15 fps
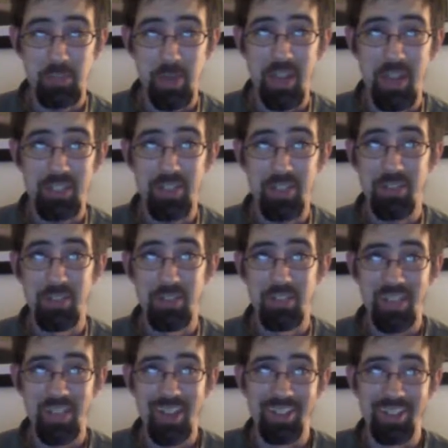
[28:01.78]
prosecutor
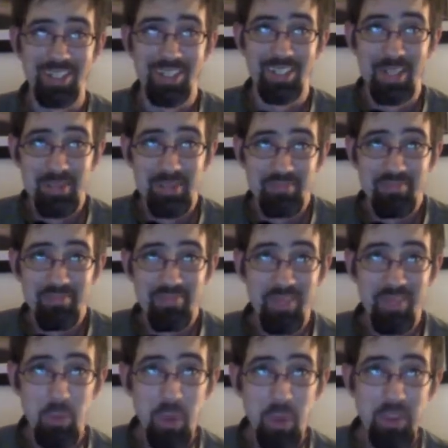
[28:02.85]
assigned.
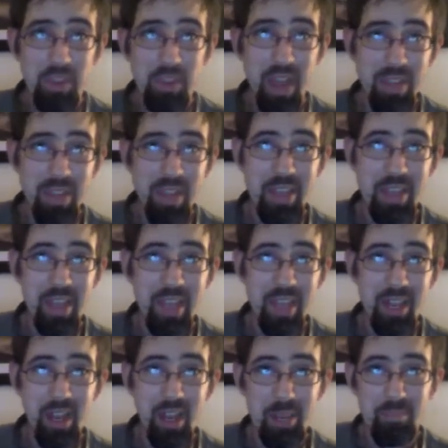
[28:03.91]
Whether or not they take
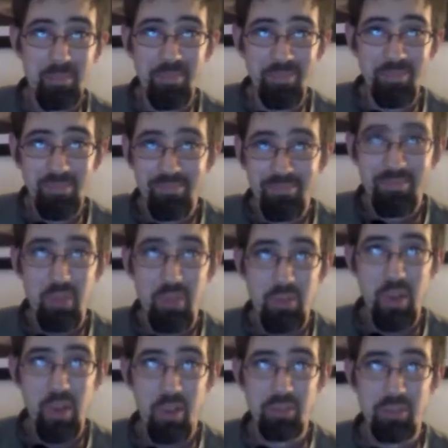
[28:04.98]
it up,
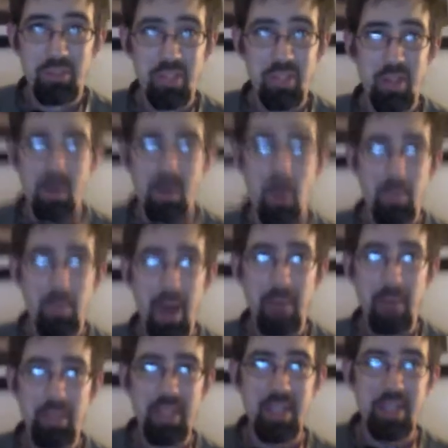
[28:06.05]
who knows?
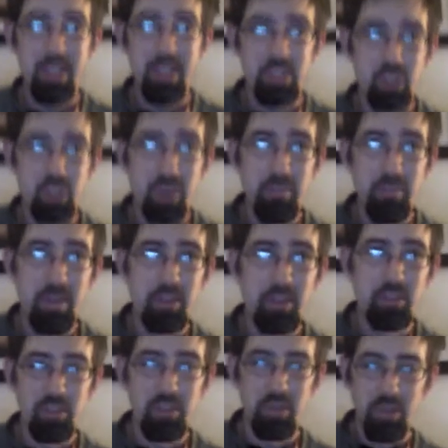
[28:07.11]
Obama did it to Trump, though,
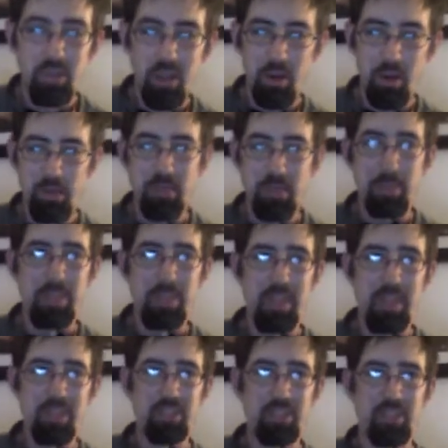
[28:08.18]
so, it's a
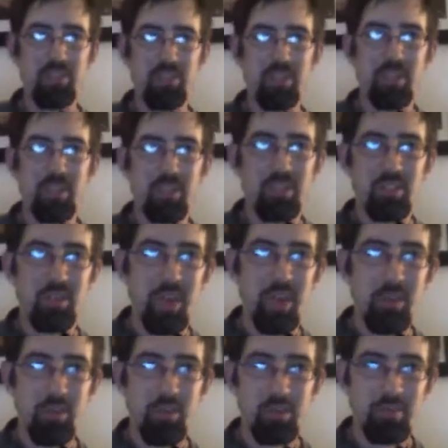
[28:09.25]
potential.
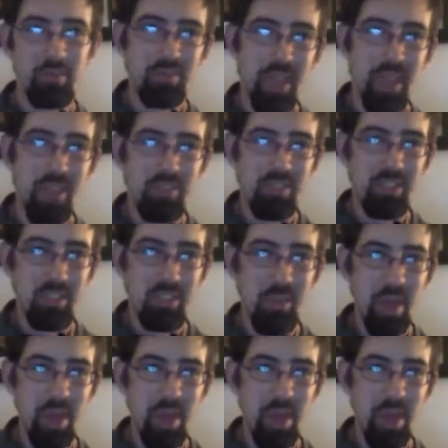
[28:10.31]
We'll have to see what